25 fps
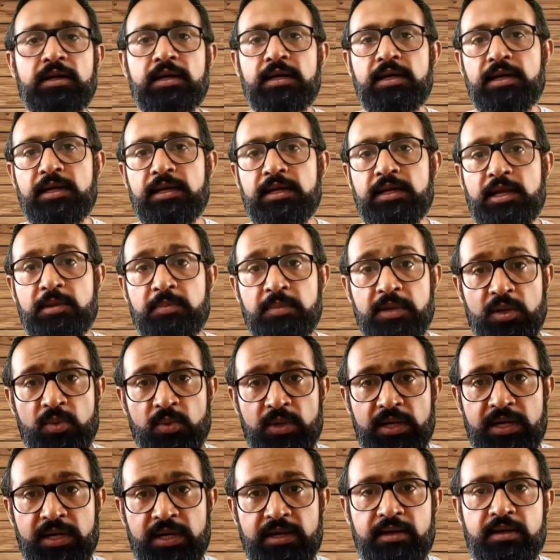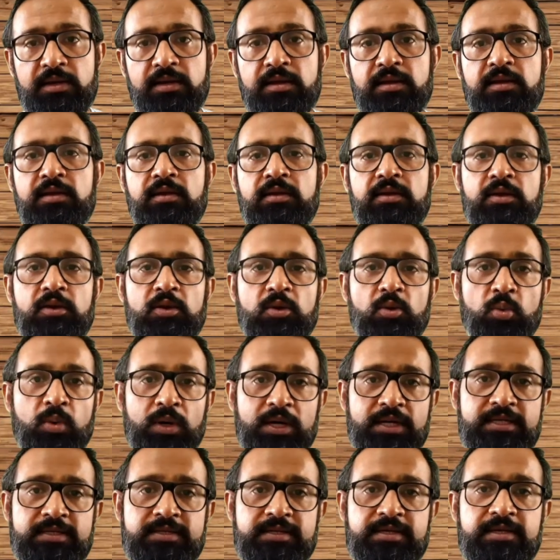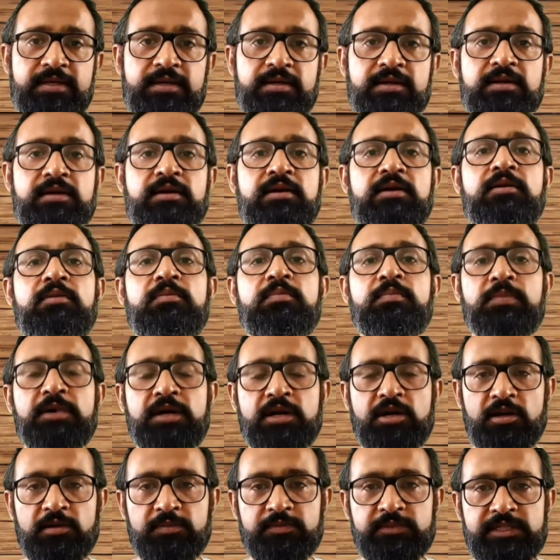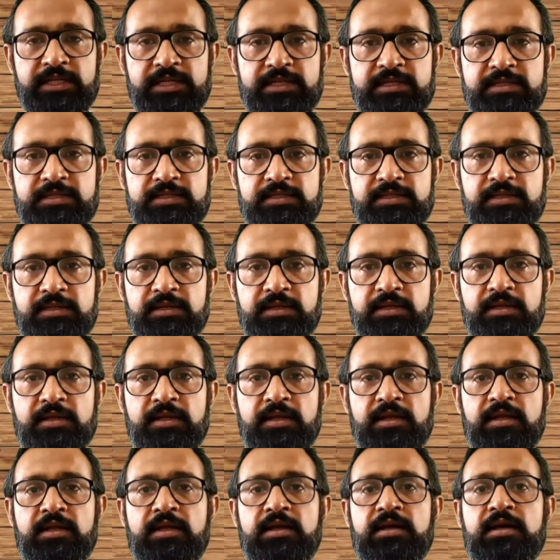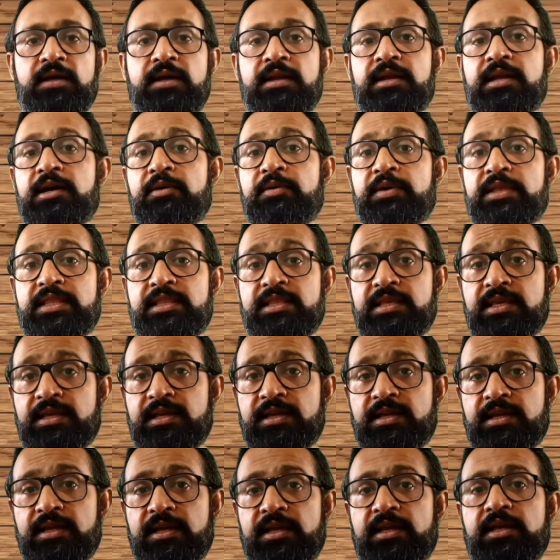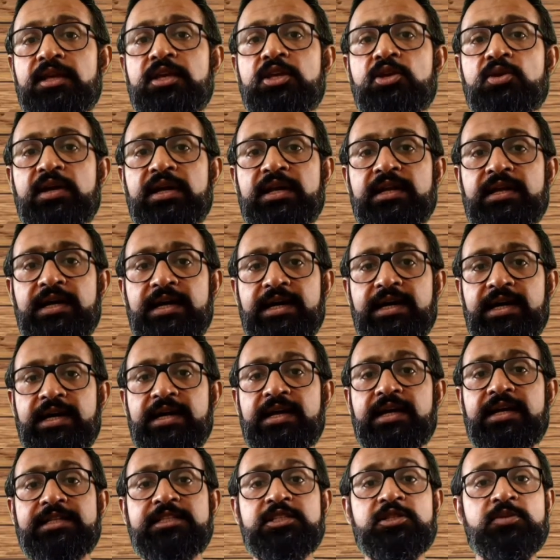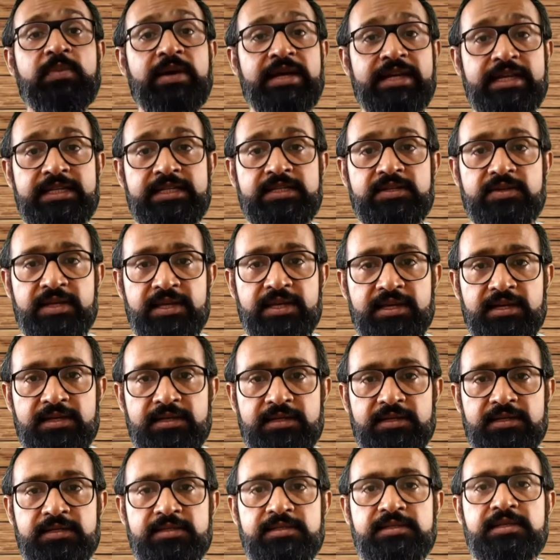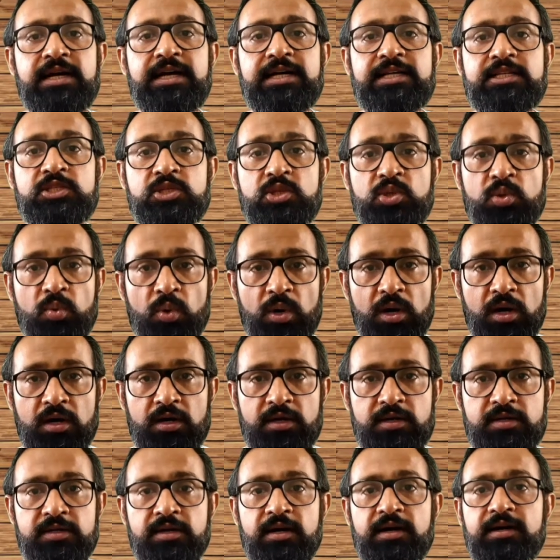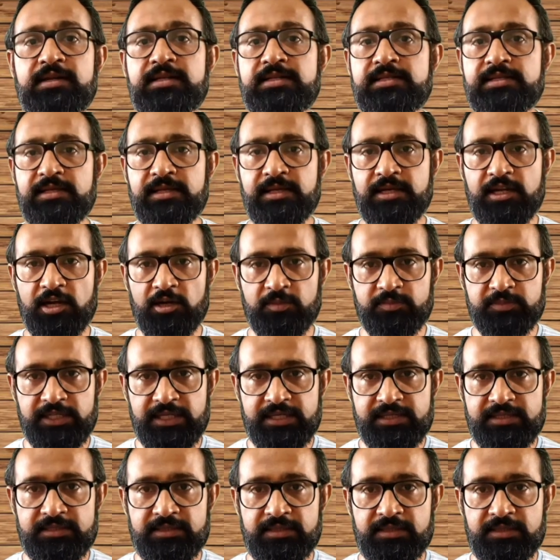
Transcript: Number one trigger per object. Now in theory, you can add as many triggers as you want on a single object,